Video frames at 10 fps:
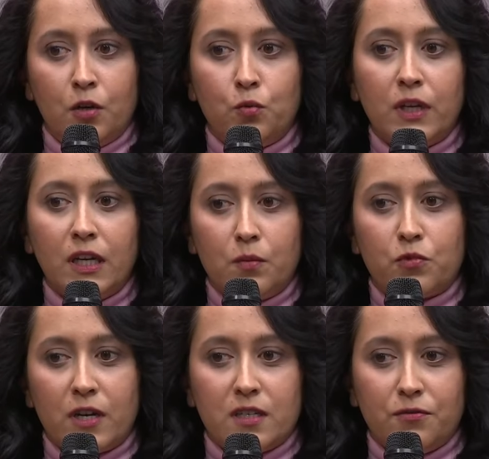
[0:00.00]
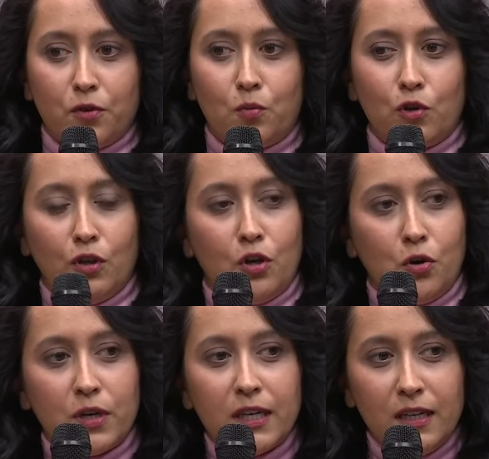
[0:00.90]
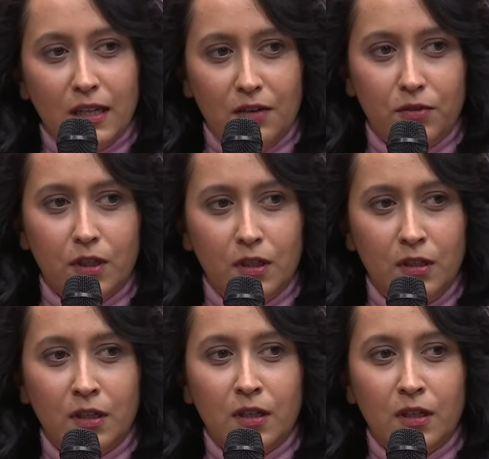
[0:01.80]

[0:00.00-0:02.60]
really impressive on a more low-key level.